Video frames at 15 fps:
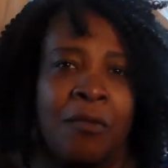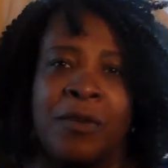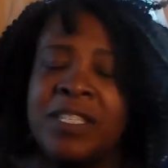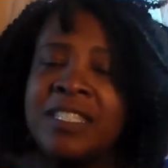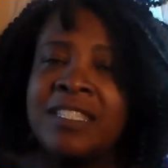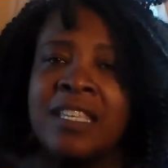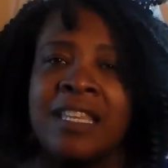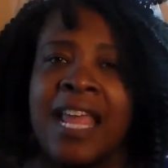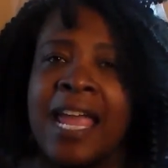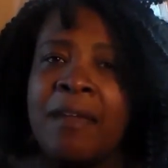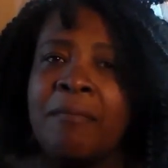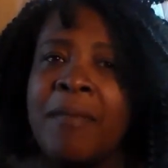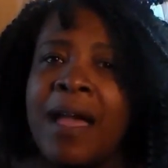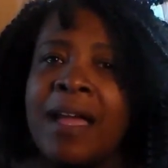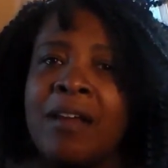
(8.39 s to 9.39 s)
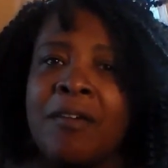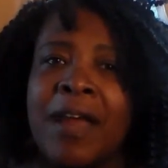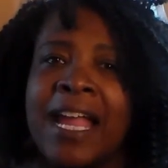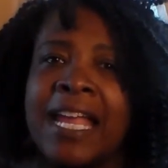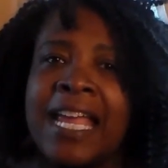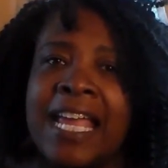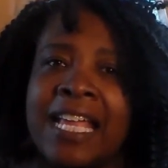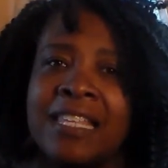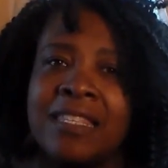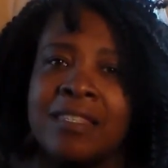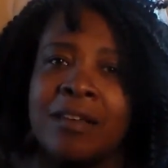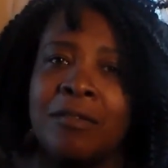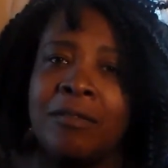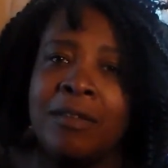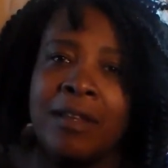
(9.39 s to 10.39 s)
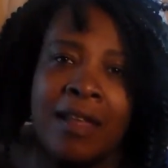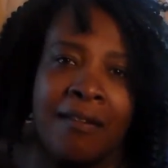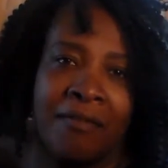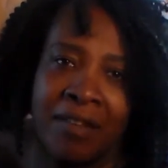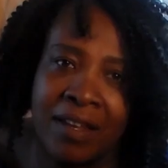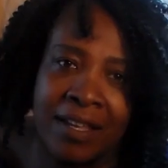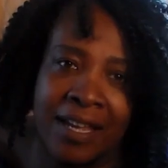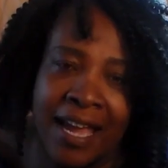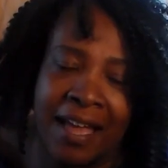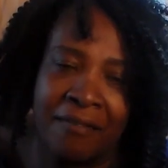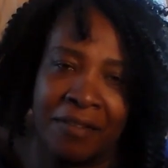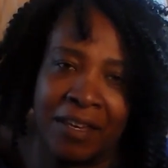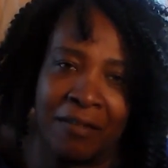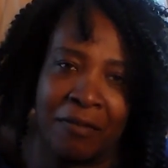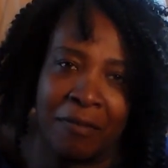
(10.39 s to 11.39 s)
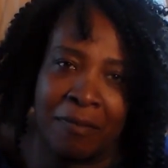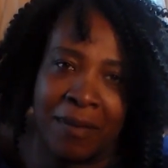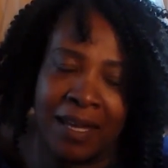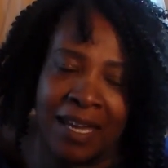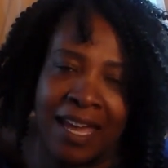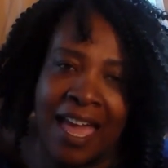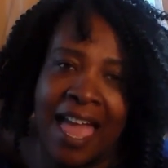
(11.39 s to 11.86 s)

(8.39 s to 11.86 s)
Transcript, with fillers: which is the name my grandkids so lovingly have given me.